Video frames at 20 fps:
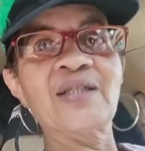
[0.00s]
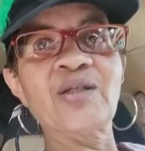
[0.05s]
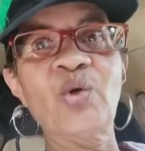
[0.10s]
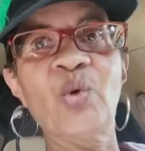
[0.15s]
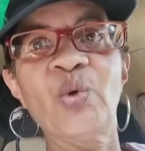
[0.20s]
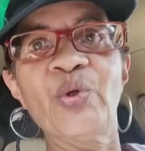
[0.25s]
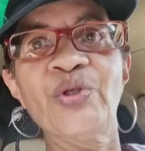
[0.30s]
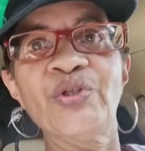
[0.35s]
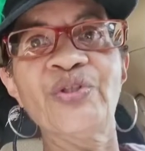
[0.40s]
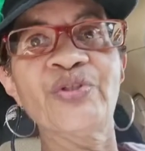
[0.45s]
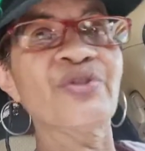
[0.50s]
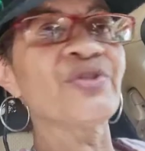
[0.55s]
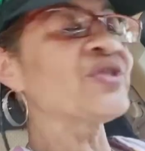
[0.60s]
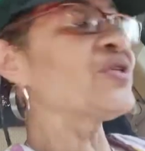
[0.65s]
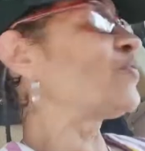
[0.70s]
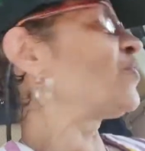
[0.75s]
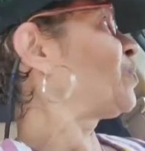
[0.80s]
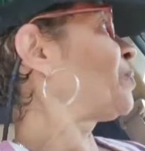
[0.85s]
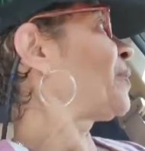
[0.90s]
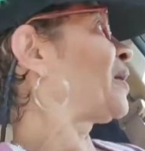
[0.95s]
corners
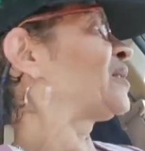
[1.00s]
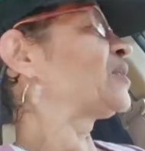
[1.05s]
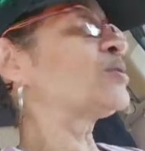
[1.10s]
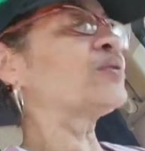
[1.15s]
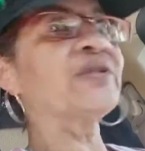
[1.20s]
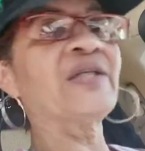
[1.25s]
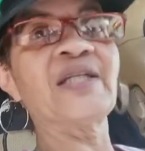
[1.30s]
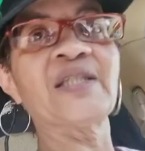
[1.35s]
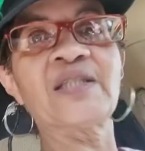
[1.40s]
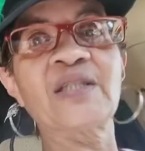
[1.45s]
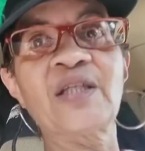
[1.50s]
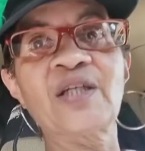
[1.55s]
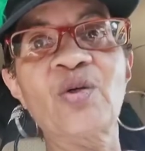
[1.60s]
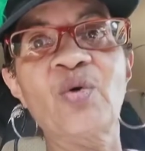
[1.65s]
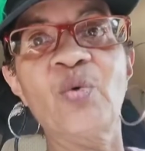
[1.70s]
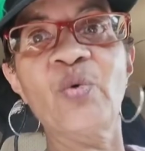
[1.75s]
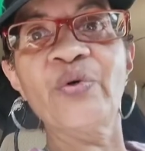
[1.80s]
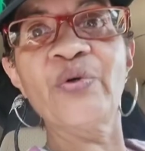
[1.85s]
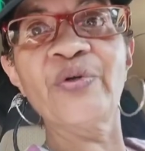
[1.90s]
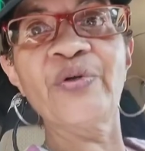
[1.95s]
if you pass through an isolated
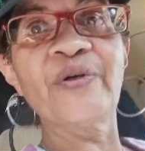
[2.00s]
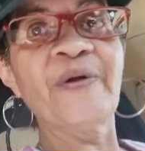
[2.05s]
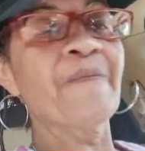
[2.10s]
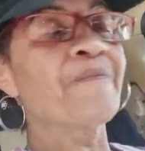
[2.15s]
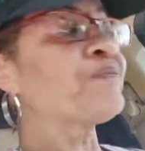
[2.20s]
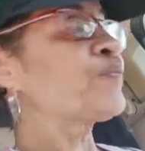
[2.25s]
corner?